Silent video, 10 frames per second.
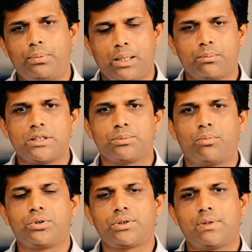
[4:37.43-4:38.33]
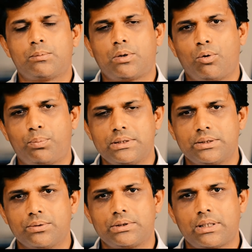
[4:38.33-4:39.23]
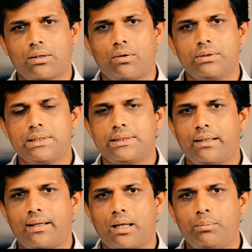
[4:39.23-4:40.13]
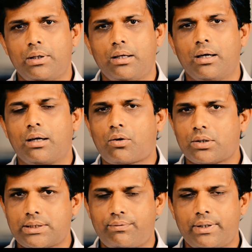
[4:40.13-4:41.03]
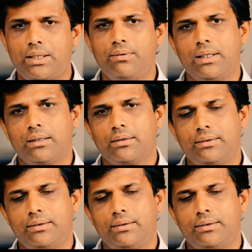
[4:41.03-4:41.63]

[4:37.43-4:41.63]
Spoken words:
pretty much most of them are open source technologies that can be cost effectively